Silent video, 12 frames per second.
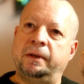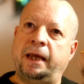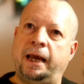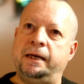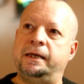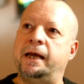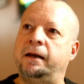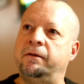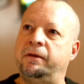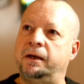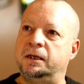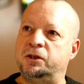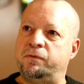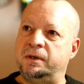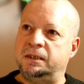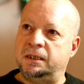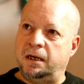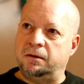gaining anything as a
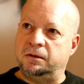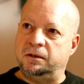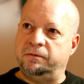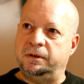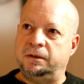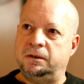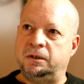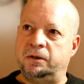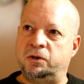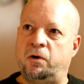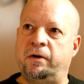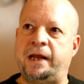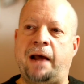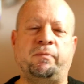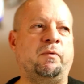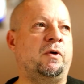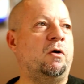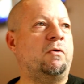result of it. So it's already
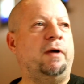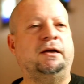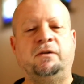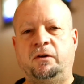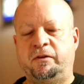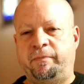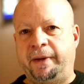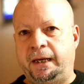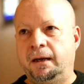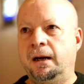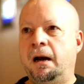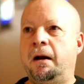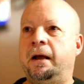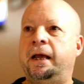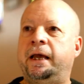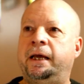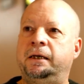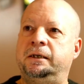happened. We've got quite a lot of big,
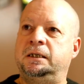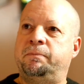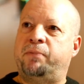hideous